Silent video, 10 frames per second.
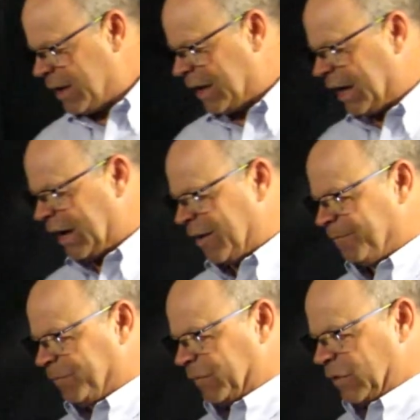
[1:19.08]

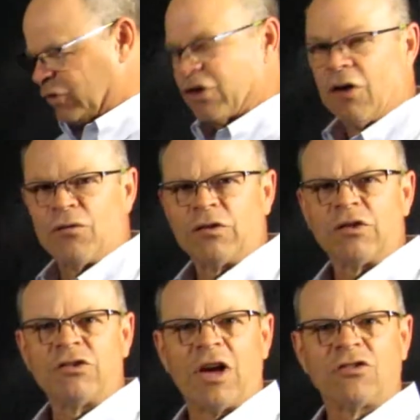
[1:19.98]
The shelf is
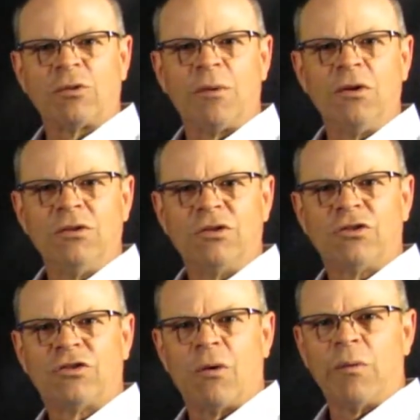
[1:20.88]
adjustable,
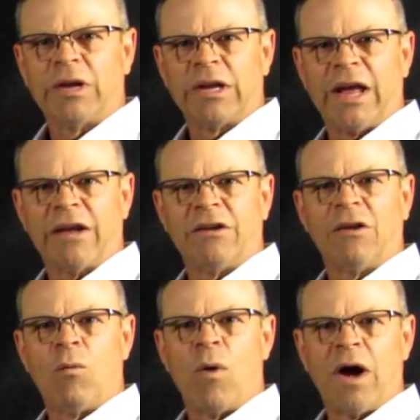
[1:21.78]
so we can handle a
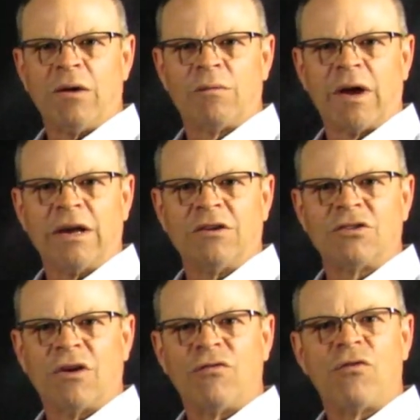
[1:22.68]
wide range
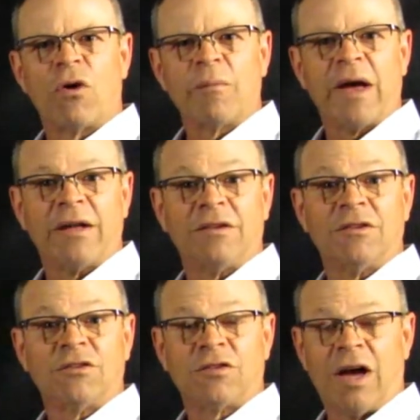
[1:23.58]
of format
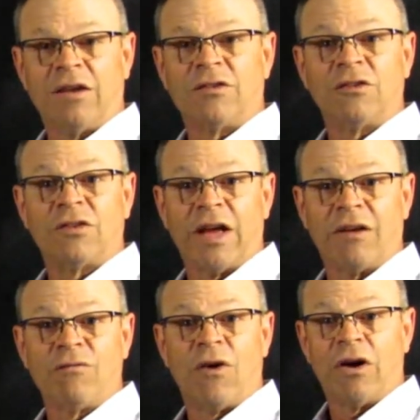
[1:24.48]
sizes
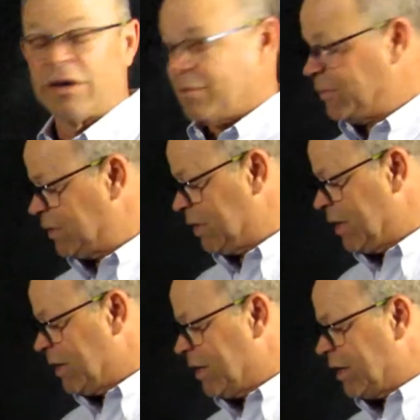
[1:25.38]
and volumes.
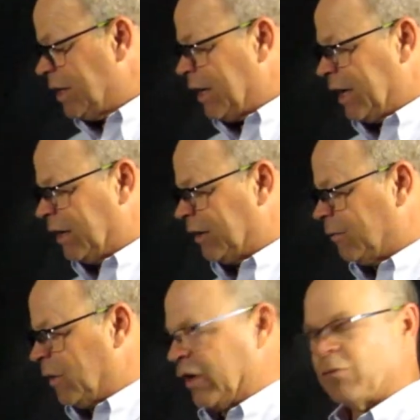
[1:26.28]
It
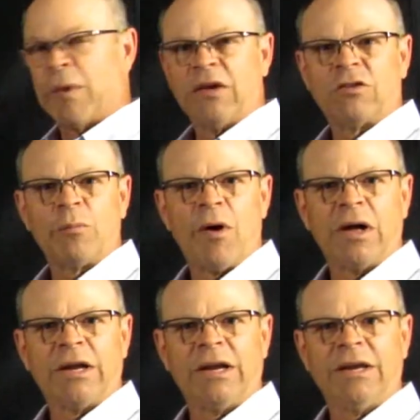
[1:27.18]
is based
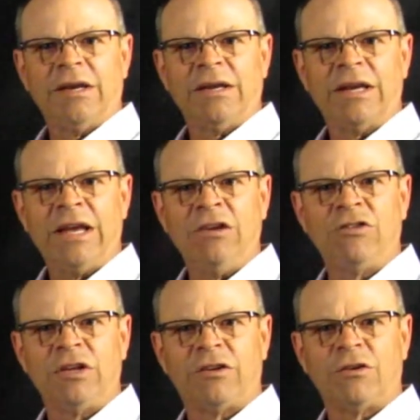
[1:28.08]
upon a
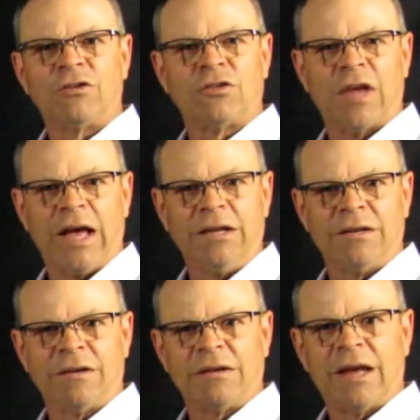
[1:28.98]
easy to set
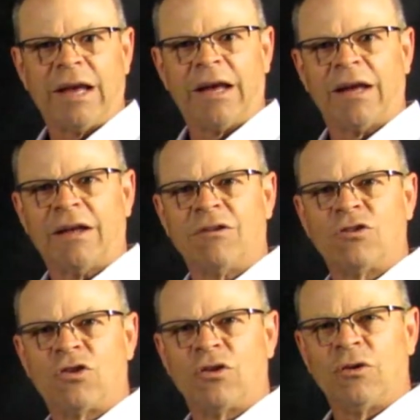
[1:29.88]
and
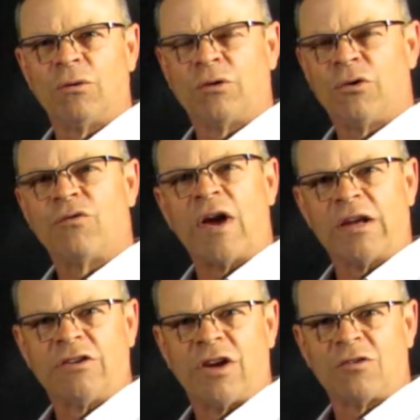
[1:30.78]
to do fine
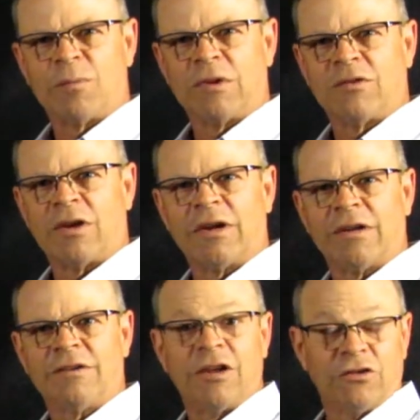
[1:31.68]
adjustments on a
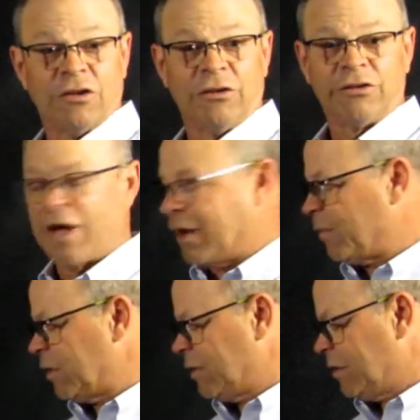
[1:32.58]
digital
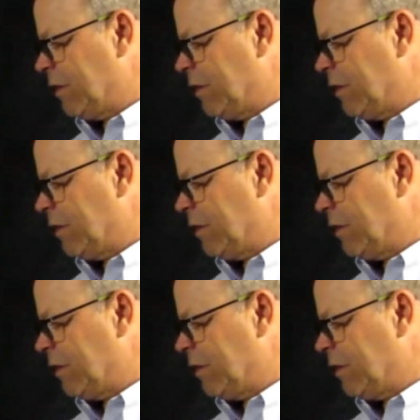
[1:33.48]
timer.